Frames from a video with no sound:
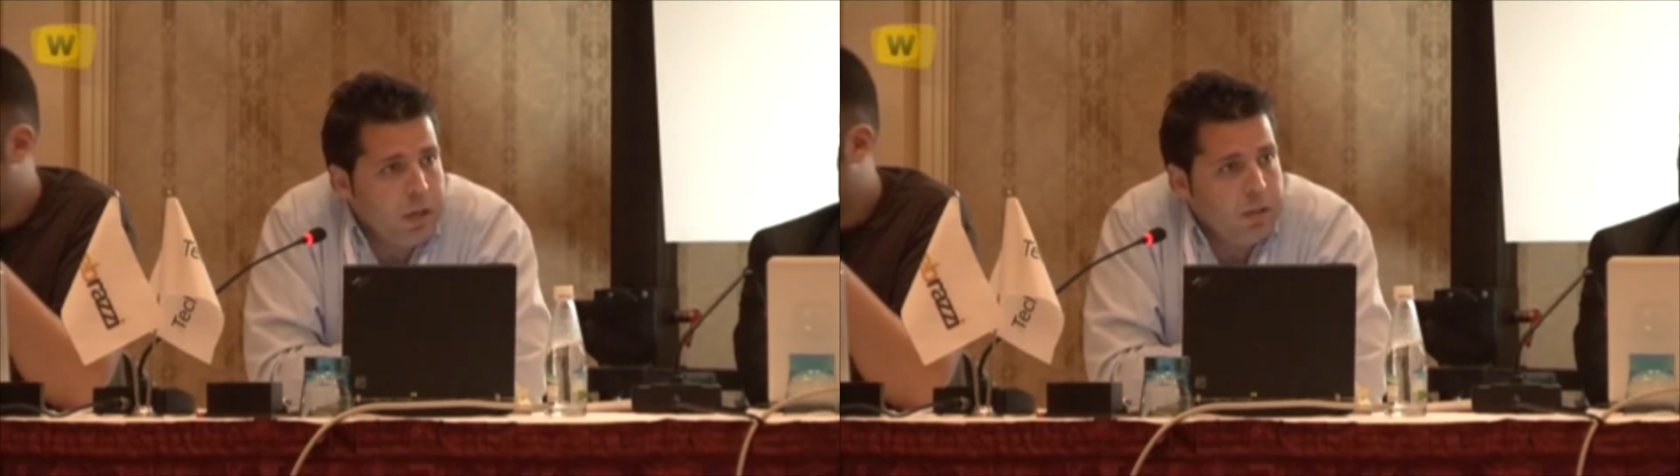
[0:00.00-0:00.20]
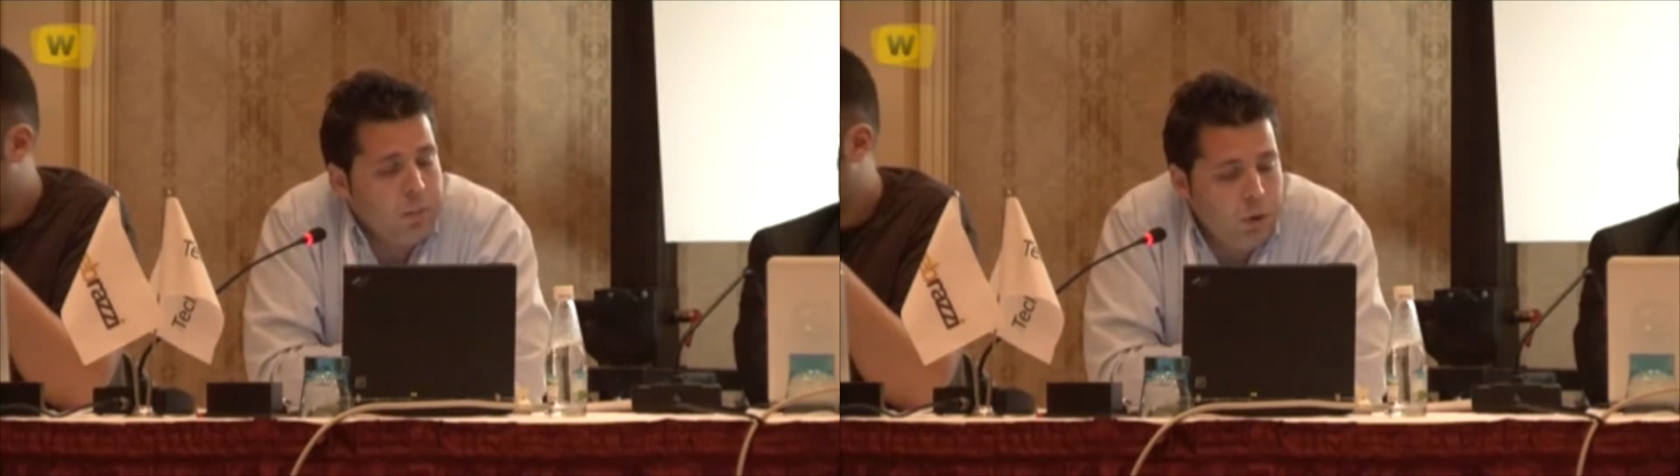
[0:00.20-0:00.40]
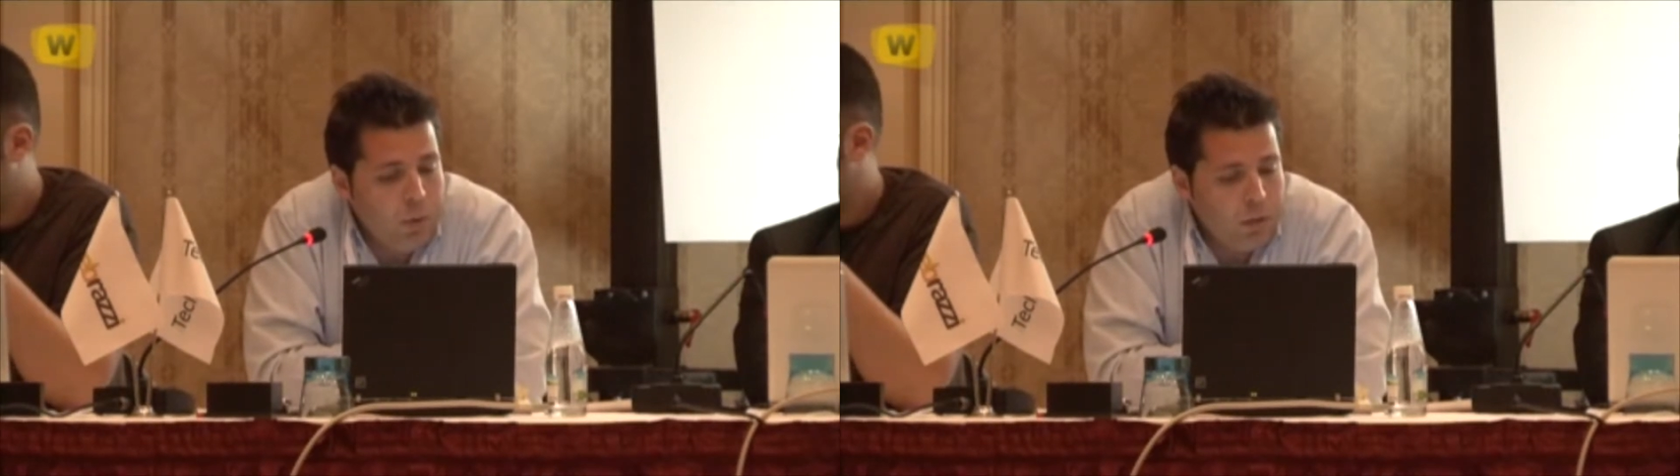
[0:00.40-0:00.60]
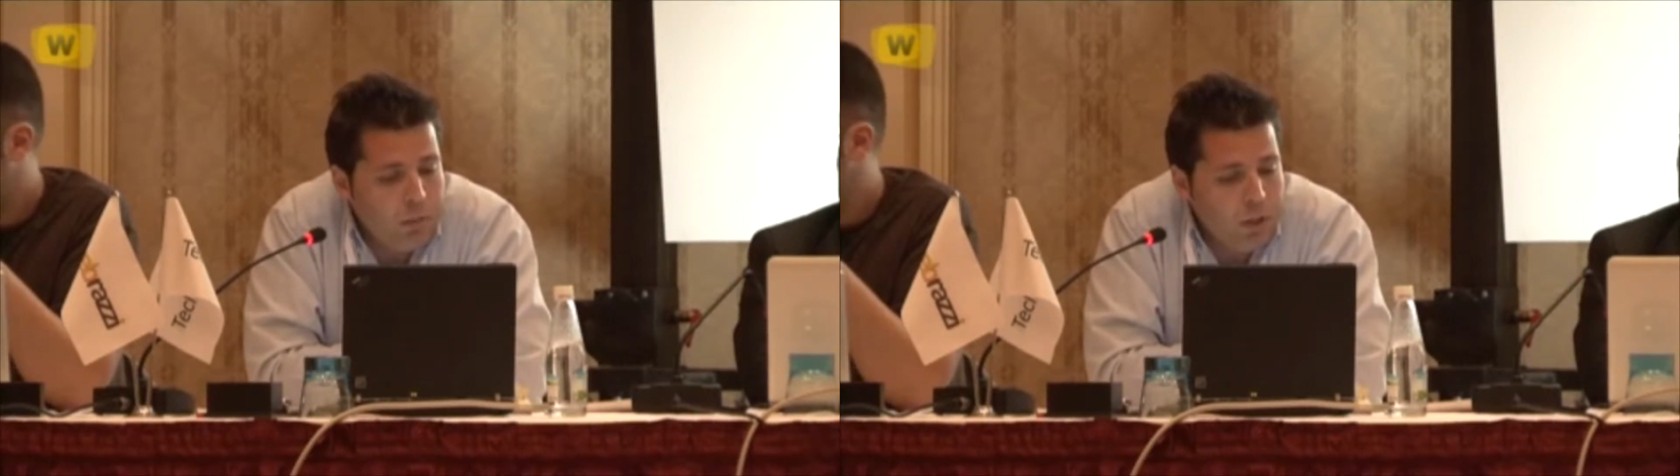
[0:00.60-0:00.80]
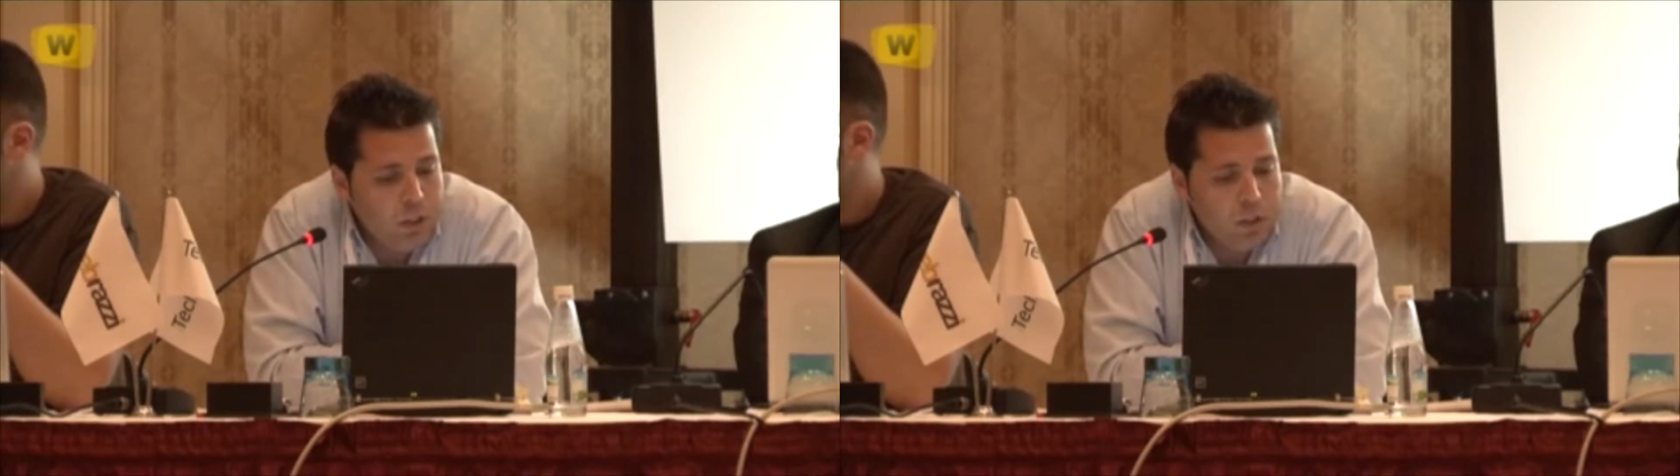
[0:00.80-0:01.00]
the mobile
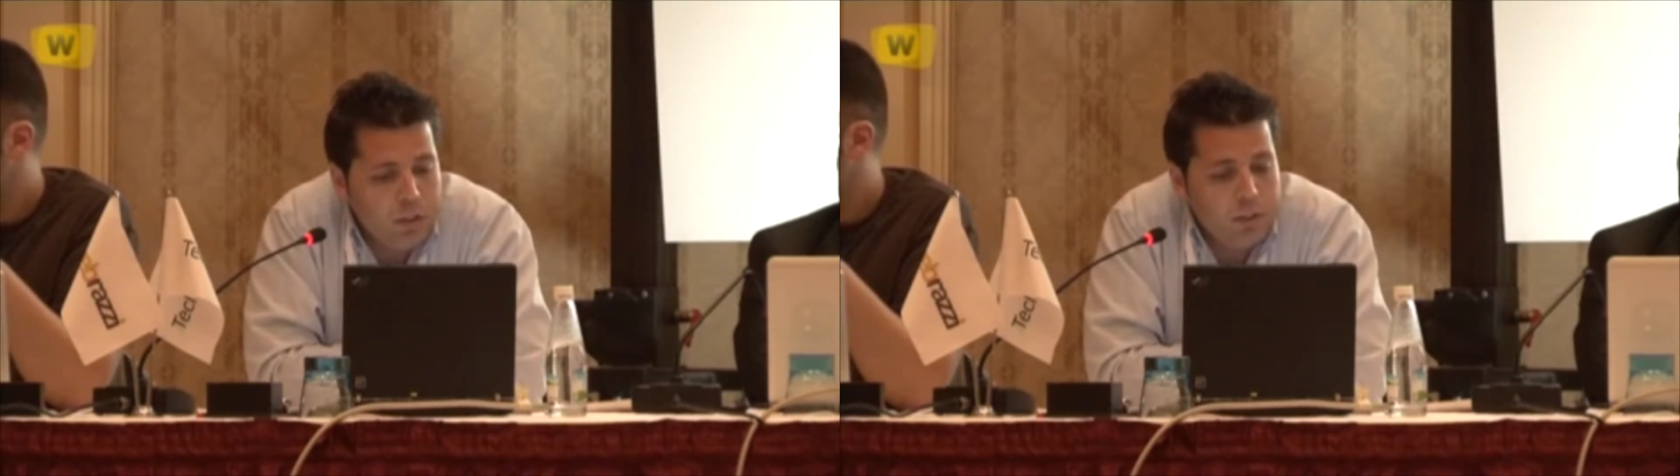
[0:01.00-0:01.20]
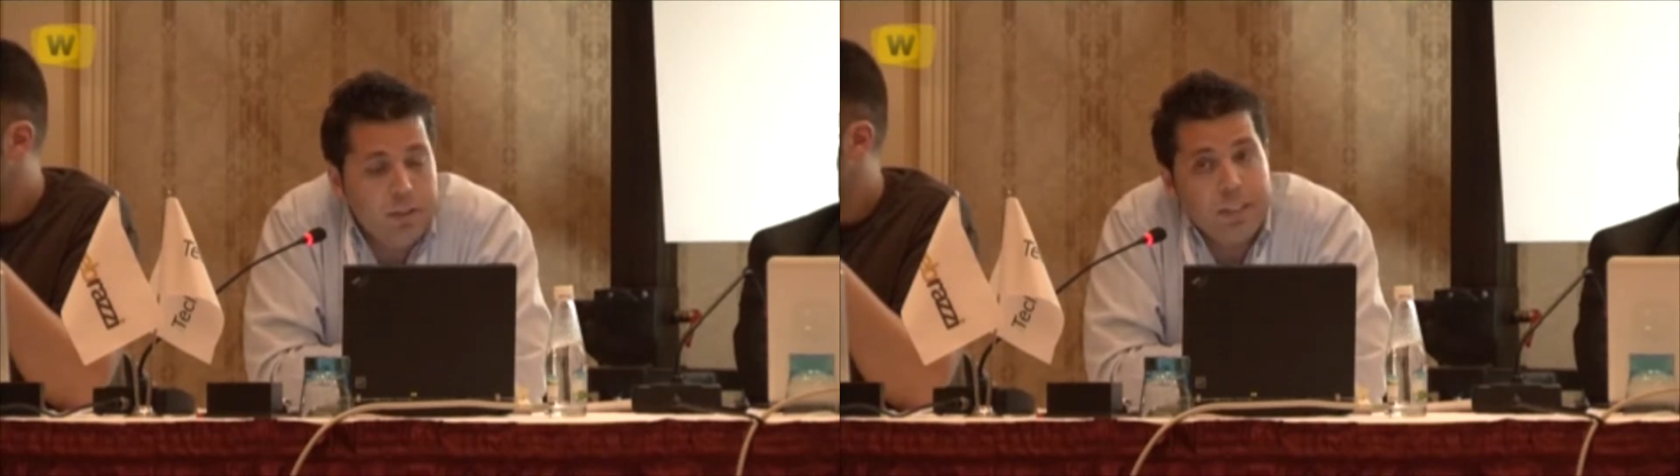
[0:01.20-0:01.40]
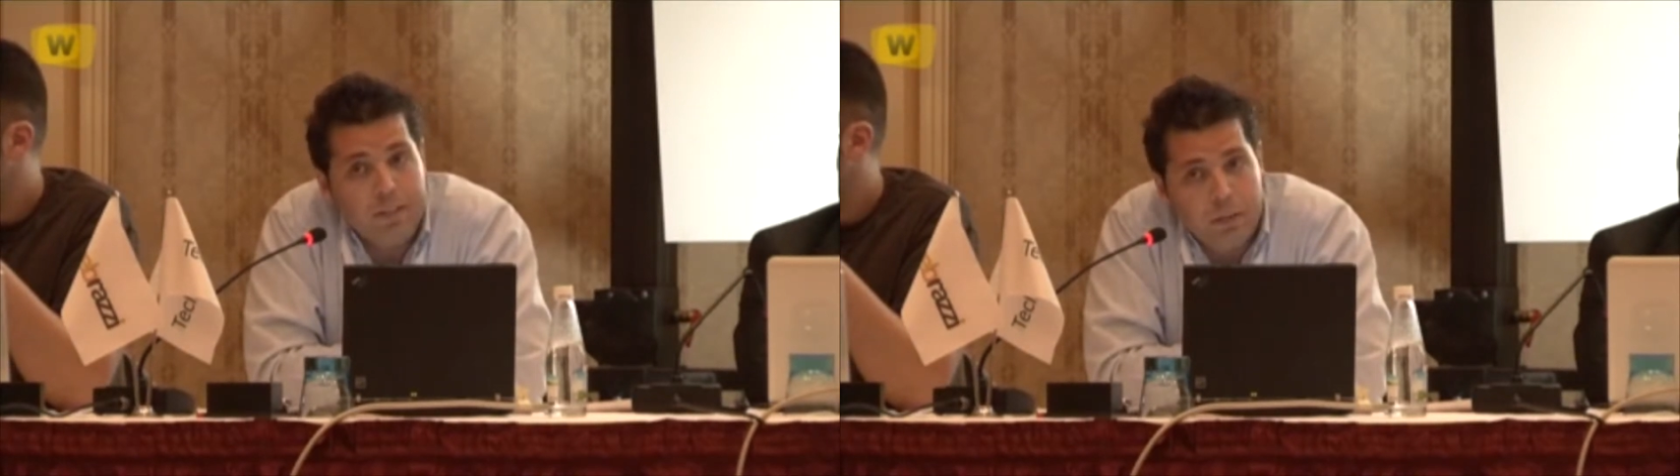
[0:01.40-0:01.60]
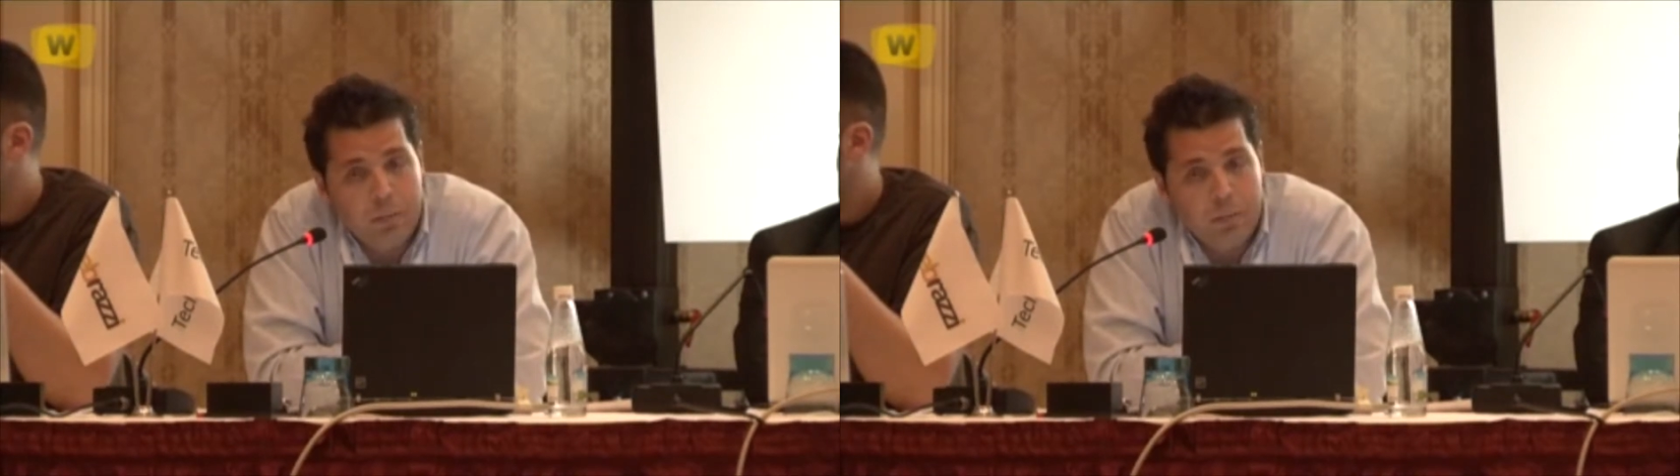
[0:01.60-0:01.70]
module, the TV